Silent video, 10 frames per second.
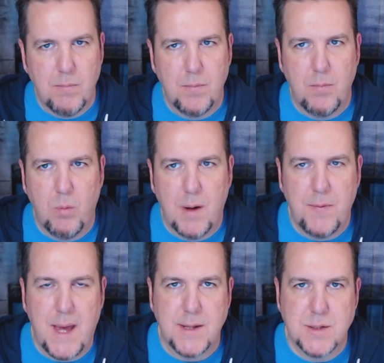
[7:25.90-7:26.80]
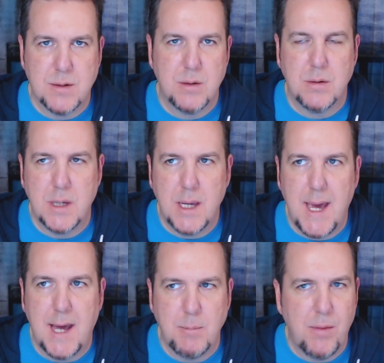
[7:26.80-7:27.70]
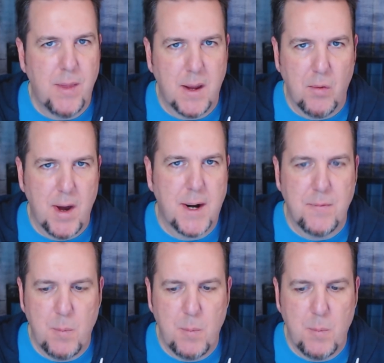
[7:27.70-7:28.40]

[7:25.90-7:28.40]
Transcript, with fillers: what that certainly had me thinking right off